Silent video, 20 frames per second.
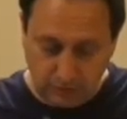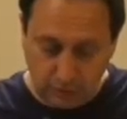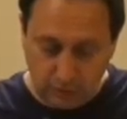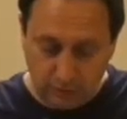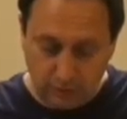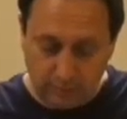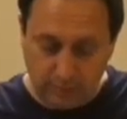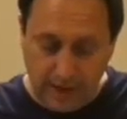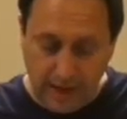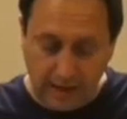
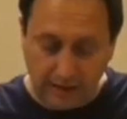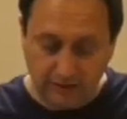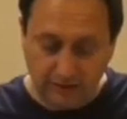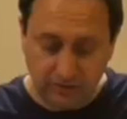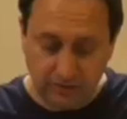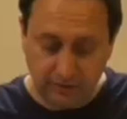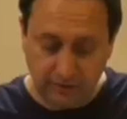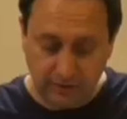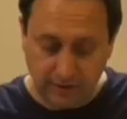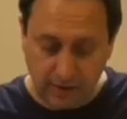Joel
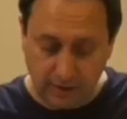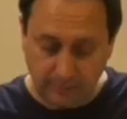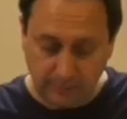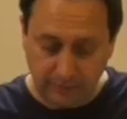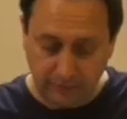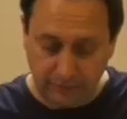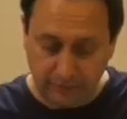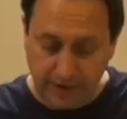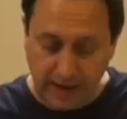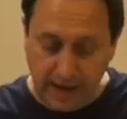imagined the
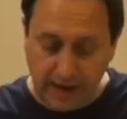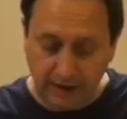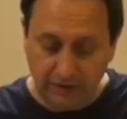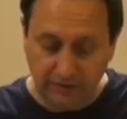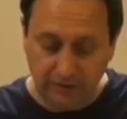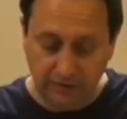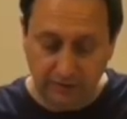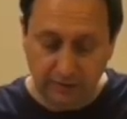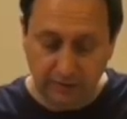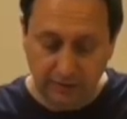couple's
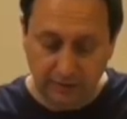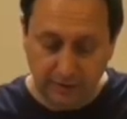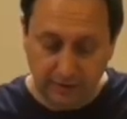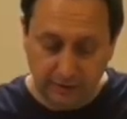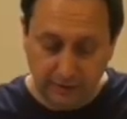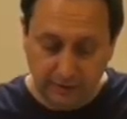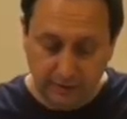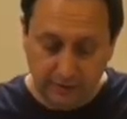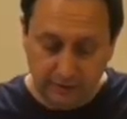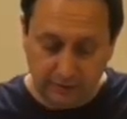reaction
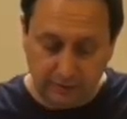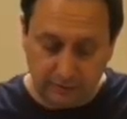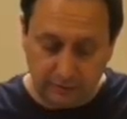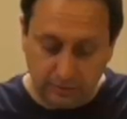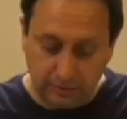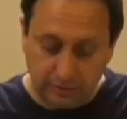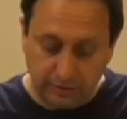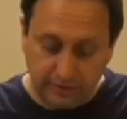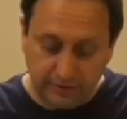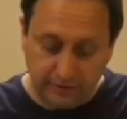
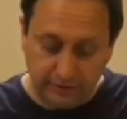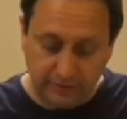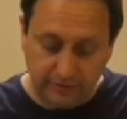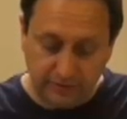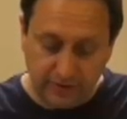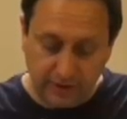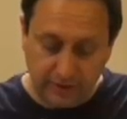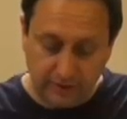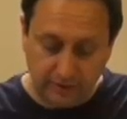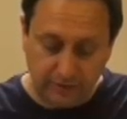to learning
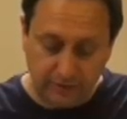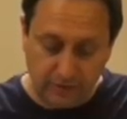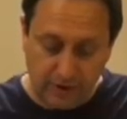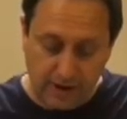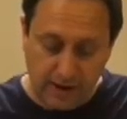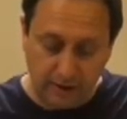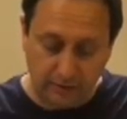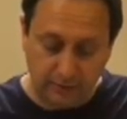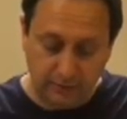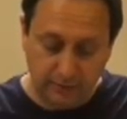their son had
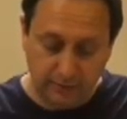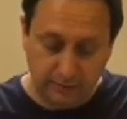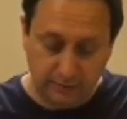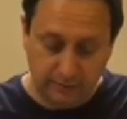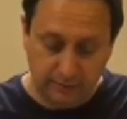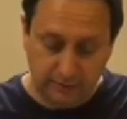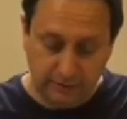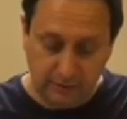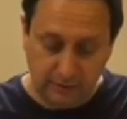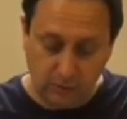drowned.
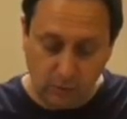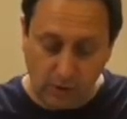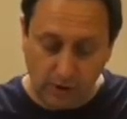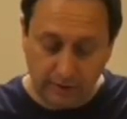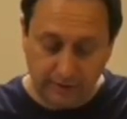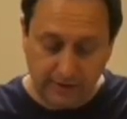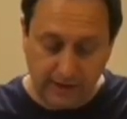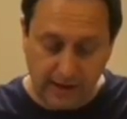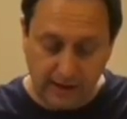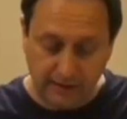He
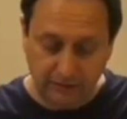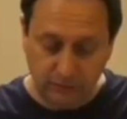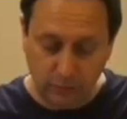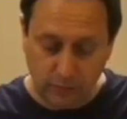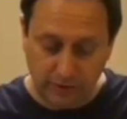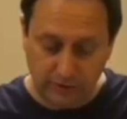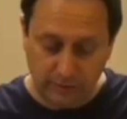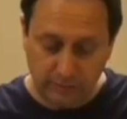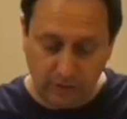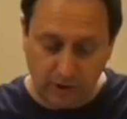wanted to ask
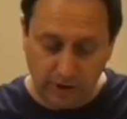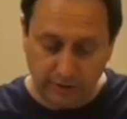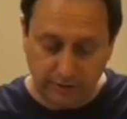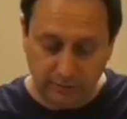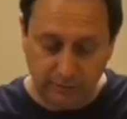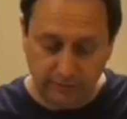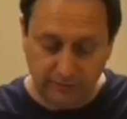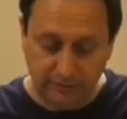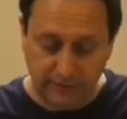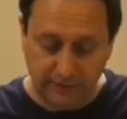where the
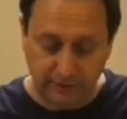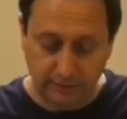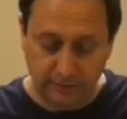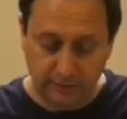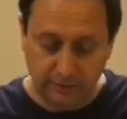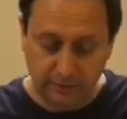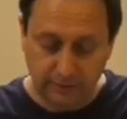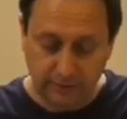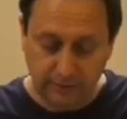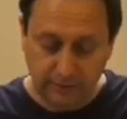body was found.
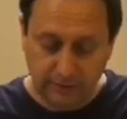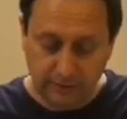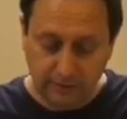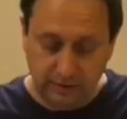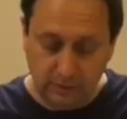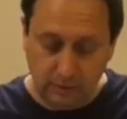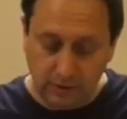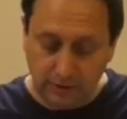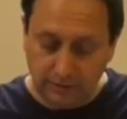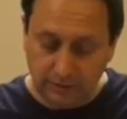
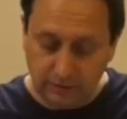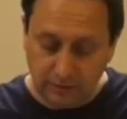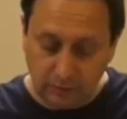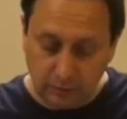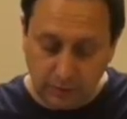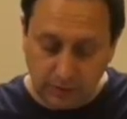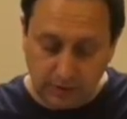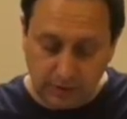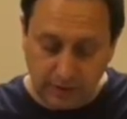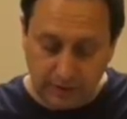He wanted to
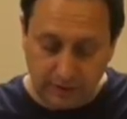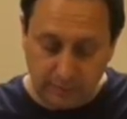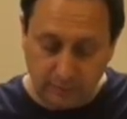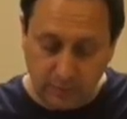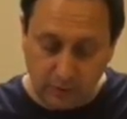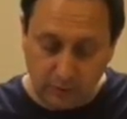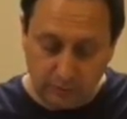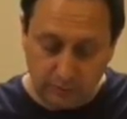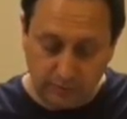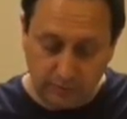know what kind
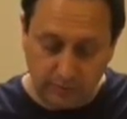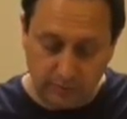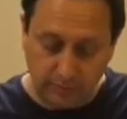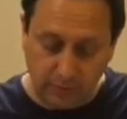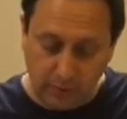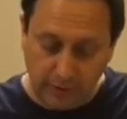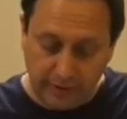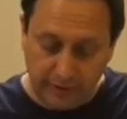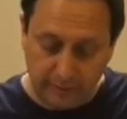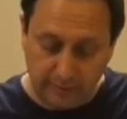of boat the
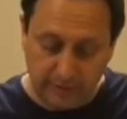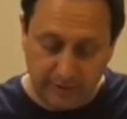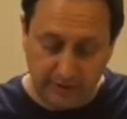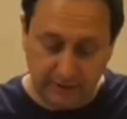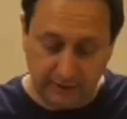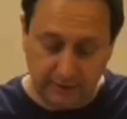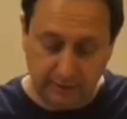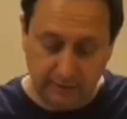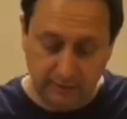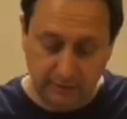boy had
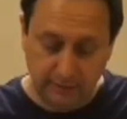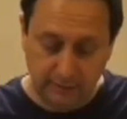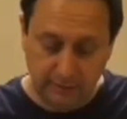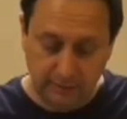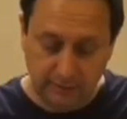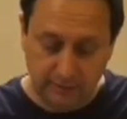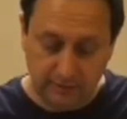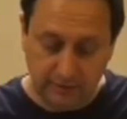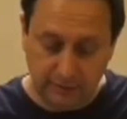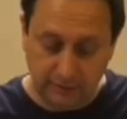been in.
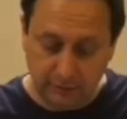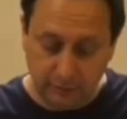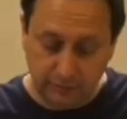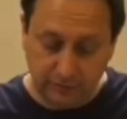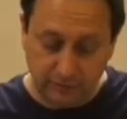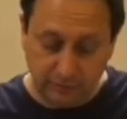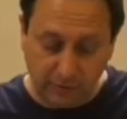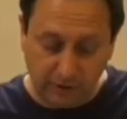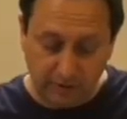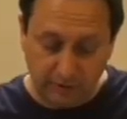If he
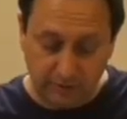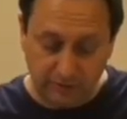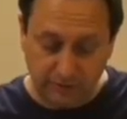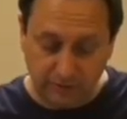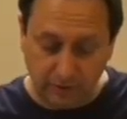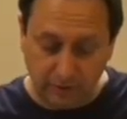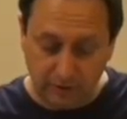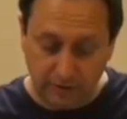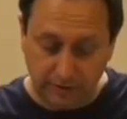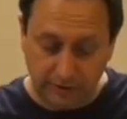was smart and
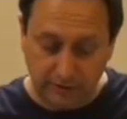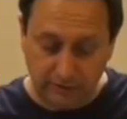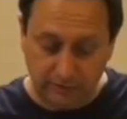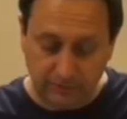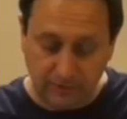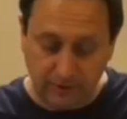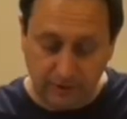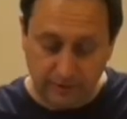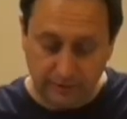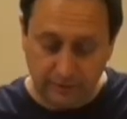strong like
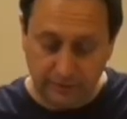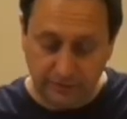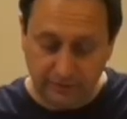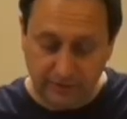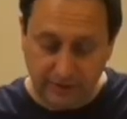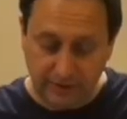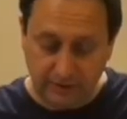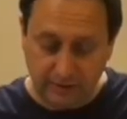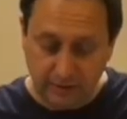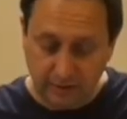his father had
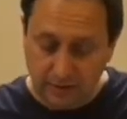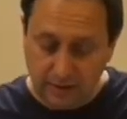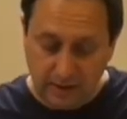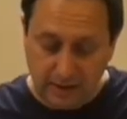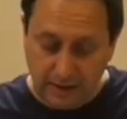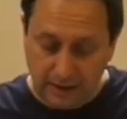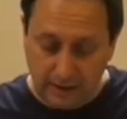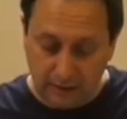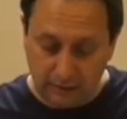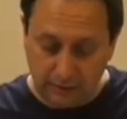said,
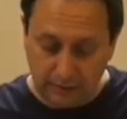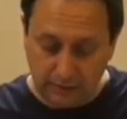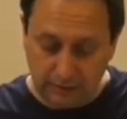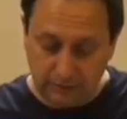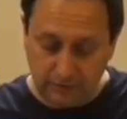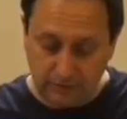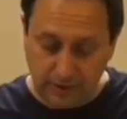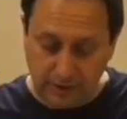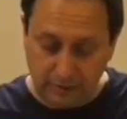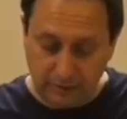how could
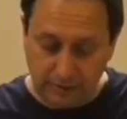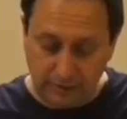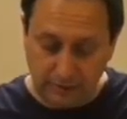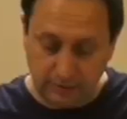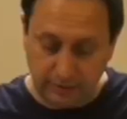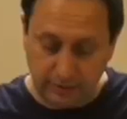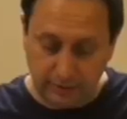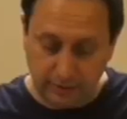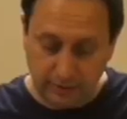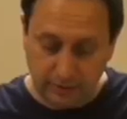he have drowned
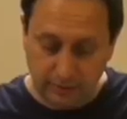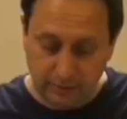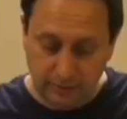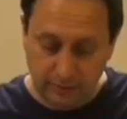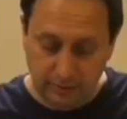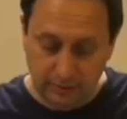out here?